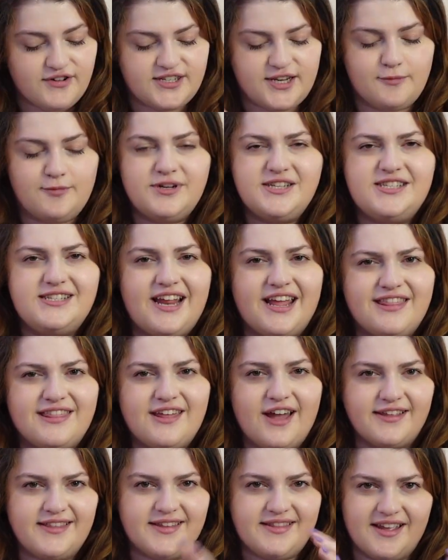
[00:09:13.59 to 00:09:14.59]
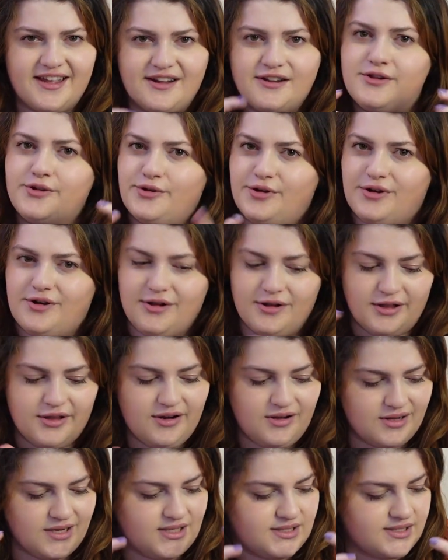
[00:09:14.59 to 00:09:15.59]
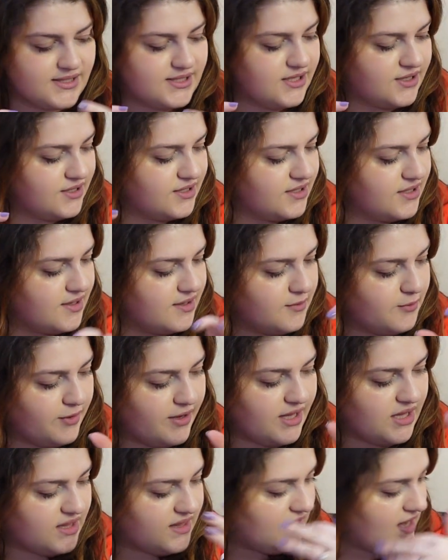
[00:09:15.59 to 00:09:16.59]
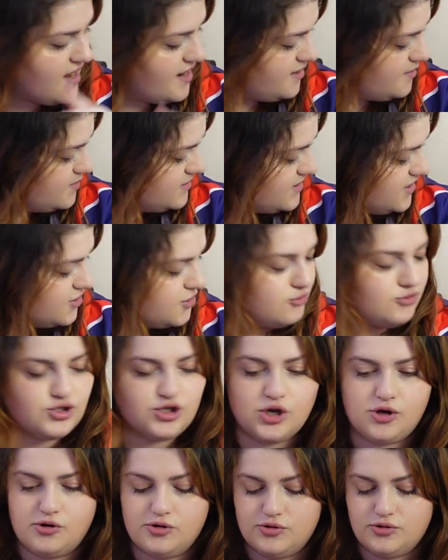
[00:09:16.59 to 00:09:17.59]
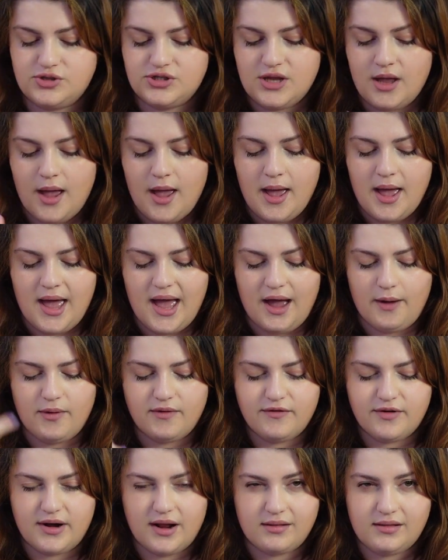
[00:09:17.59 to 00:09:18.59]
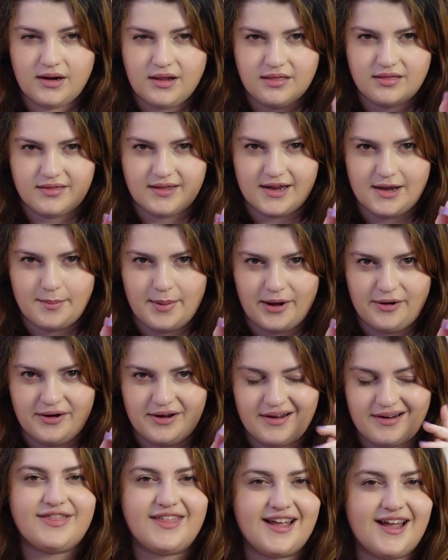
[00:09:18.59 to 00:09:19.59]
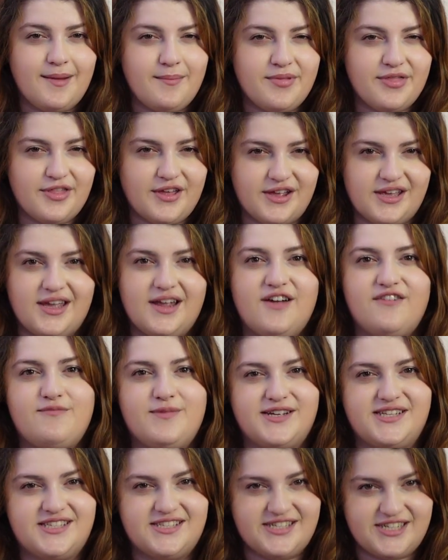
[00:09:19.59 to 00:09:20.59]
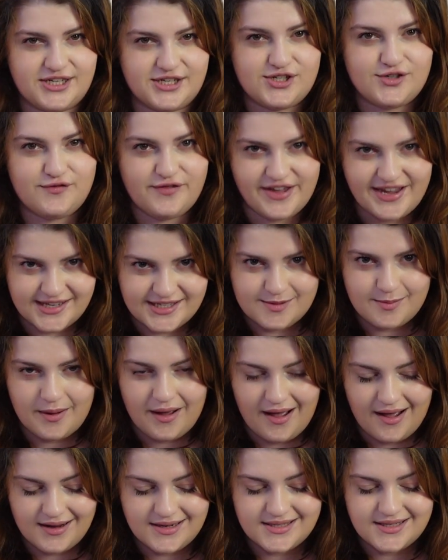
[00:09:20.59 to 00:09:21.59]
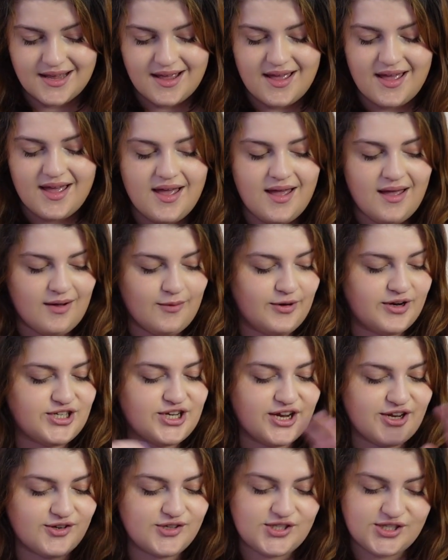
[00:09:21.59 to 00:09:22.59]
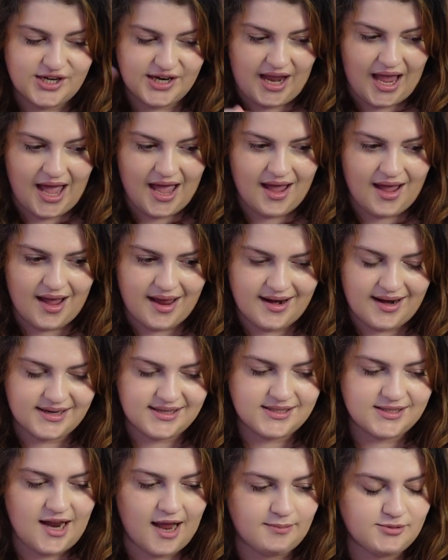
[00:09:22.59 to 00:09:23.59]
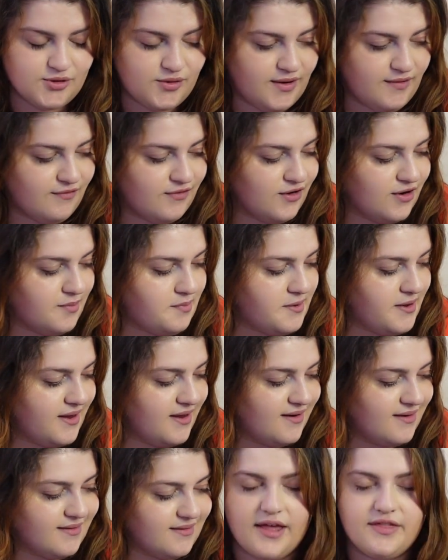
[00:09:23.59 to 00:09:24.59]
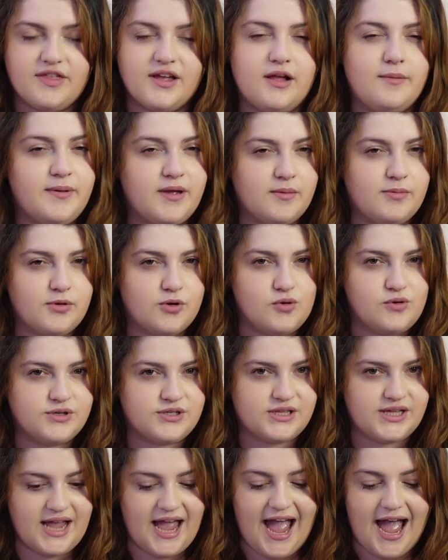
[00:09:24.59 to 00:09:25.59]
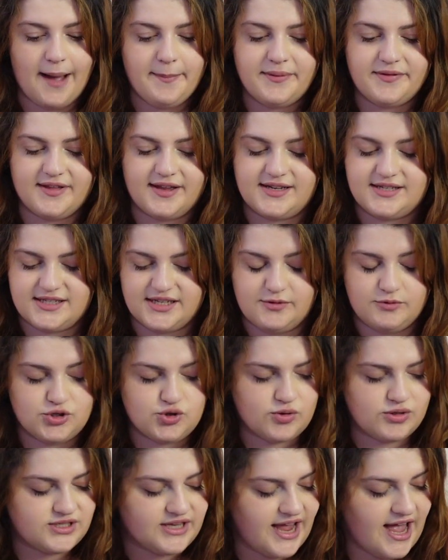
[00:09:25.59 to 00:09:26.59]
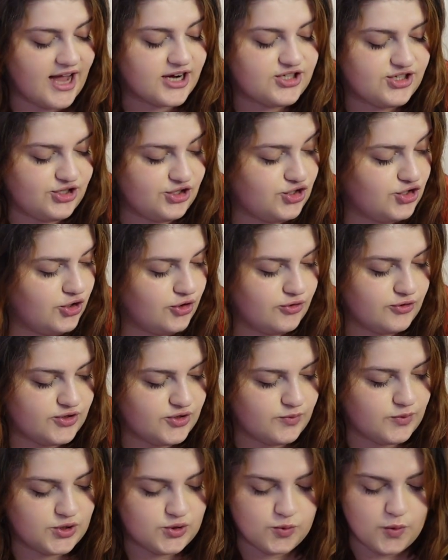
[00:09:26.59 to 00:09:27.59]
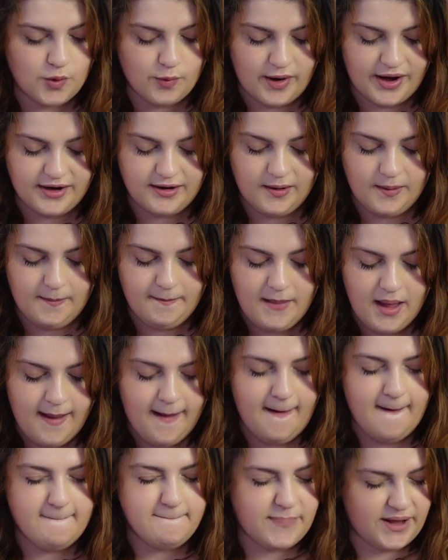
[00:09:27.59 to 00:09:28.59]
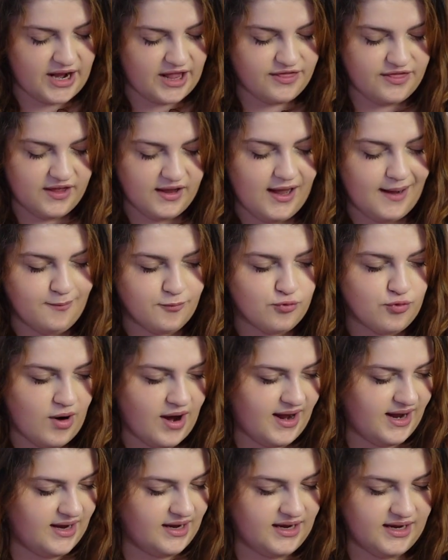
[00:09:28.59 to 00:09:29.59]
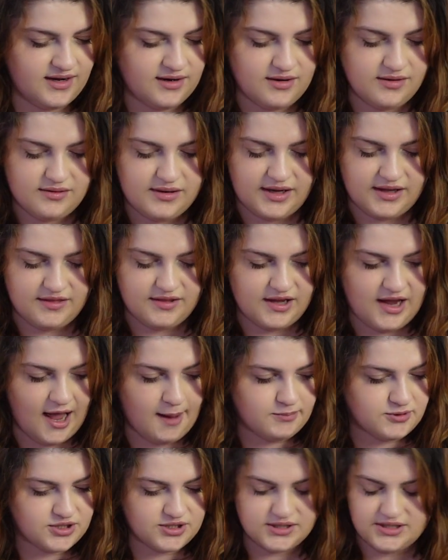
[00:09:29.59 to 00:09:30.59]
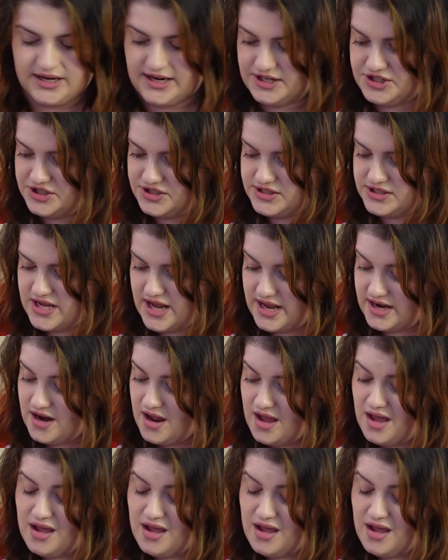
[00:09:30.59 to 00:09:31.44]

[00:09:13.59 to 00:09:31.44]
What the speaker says: some reason I thought that they included a little insert with the items that you chose. However, now that I think about it, I think I'm thinking of my Stitch Fix box, which I used to get and I stopped doing for a bit. I think I'll be able to go into the app and like see which ones I actually chose and which were random. But I think I'm right in the options that I just said.